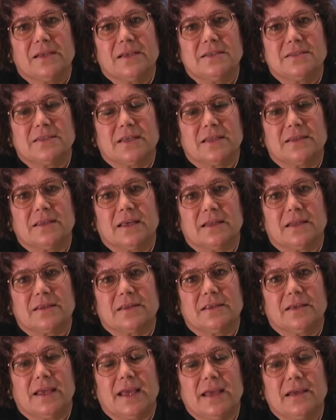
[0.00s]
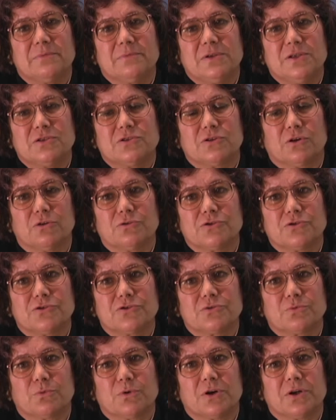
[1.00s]
he said that the KMT
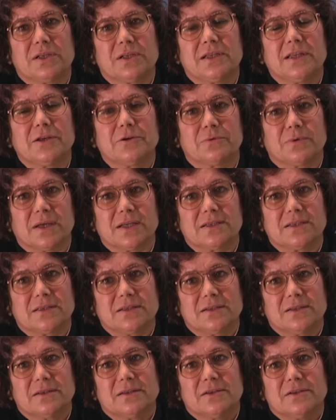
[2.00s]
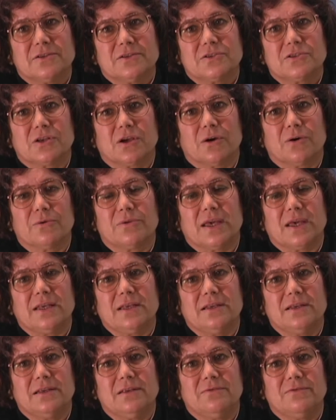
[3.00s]
soldiers were illiterate, so they
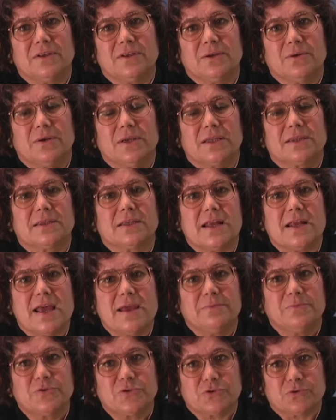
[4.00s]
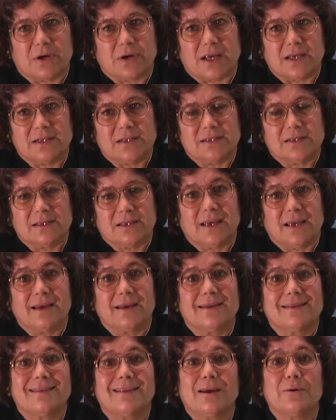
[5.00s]
didn't even get the name straight,
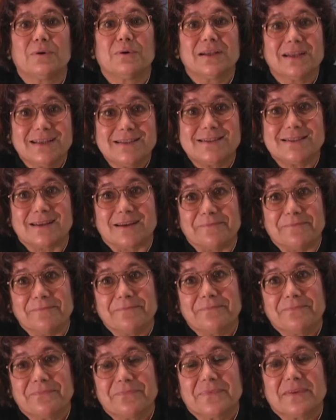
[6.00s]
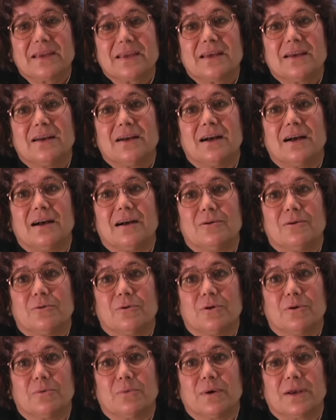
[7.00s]
and they released him,
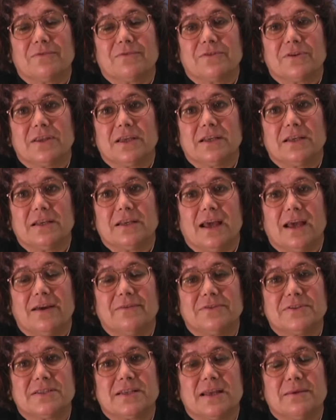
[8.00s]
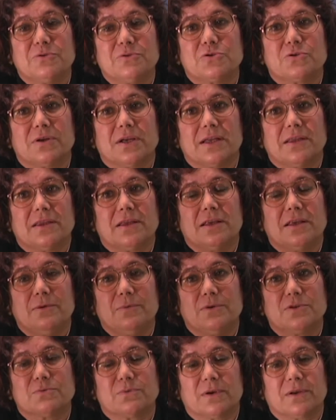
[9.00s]
or whatever, they didn't have his name straight, that he
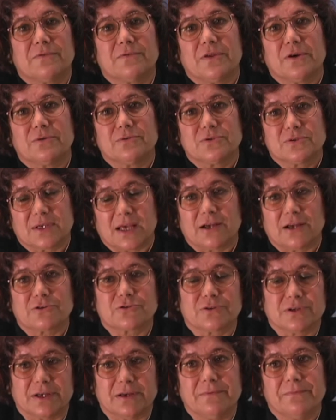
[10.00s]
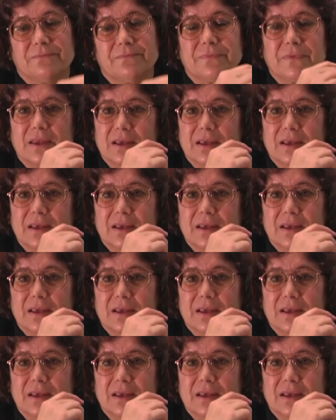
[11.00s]
was one of those actually